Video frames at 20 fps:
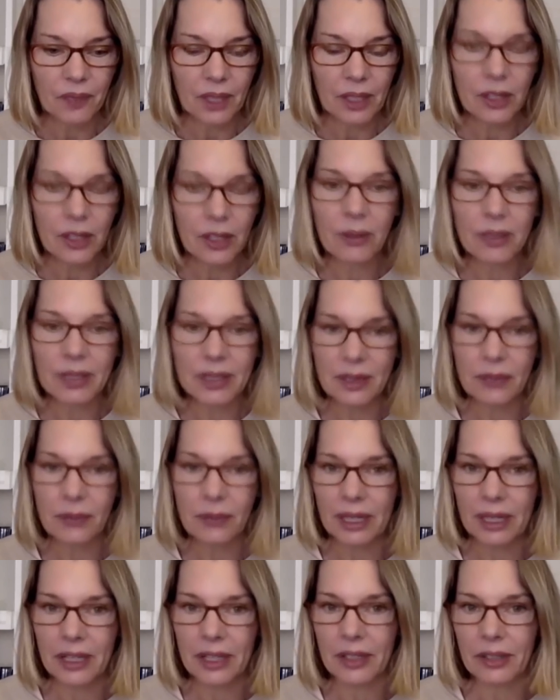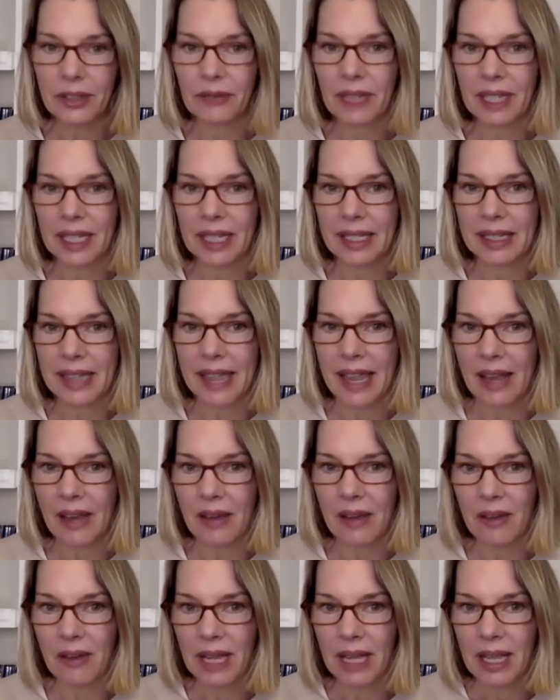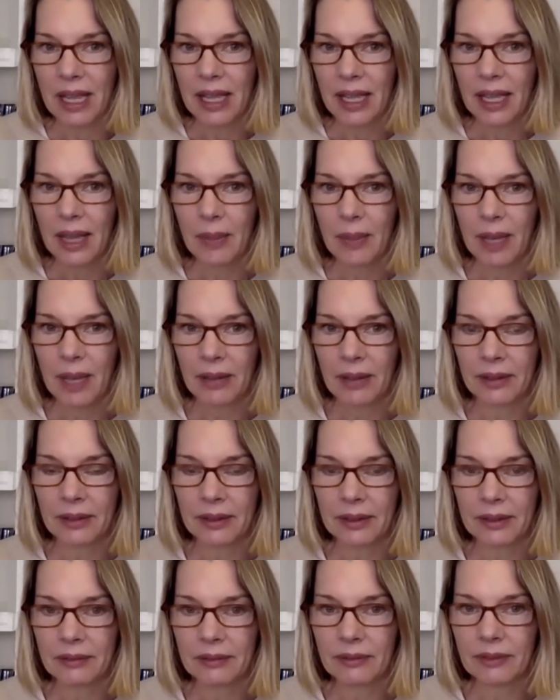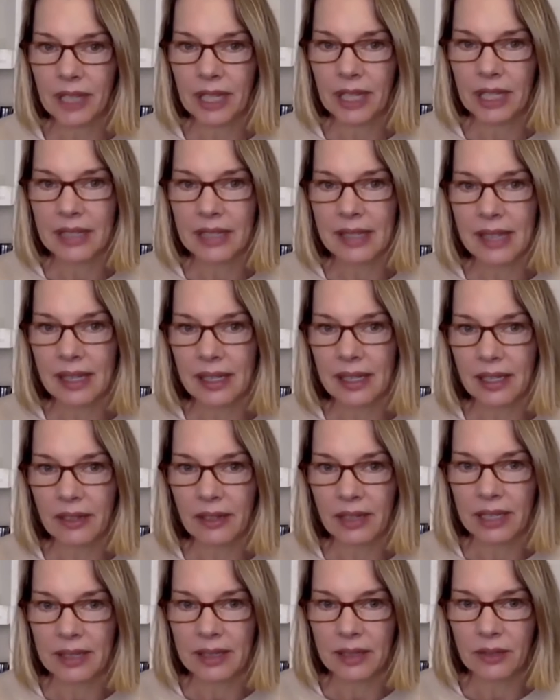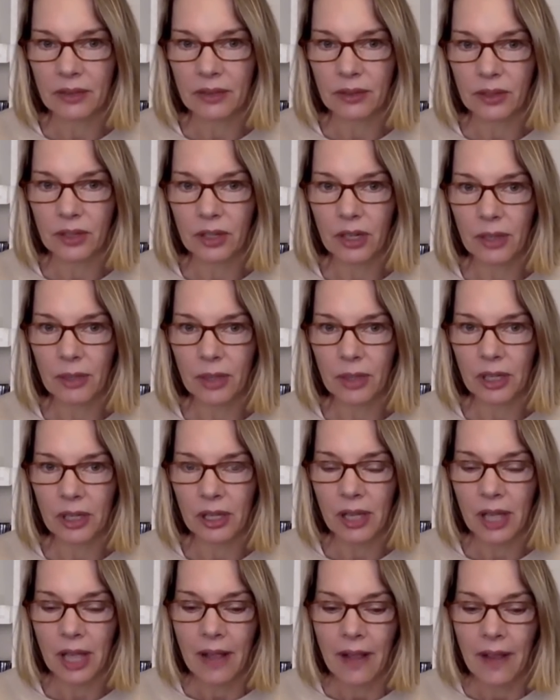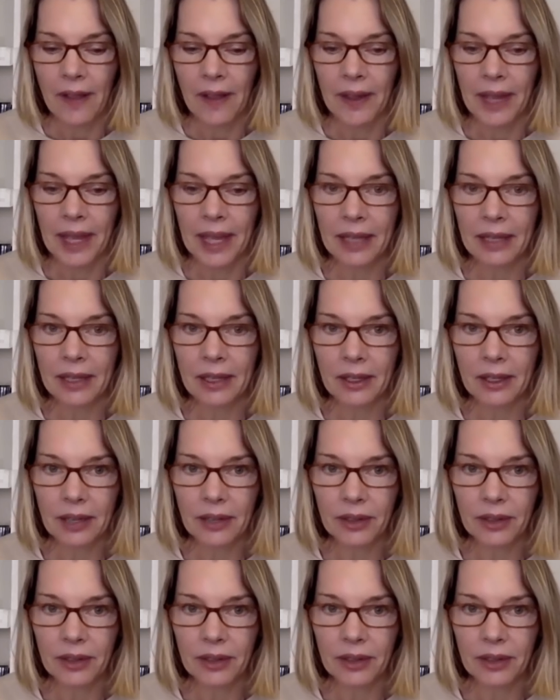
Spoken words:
It's the one that you're reading now about where I set it at Grand Central Terminal. And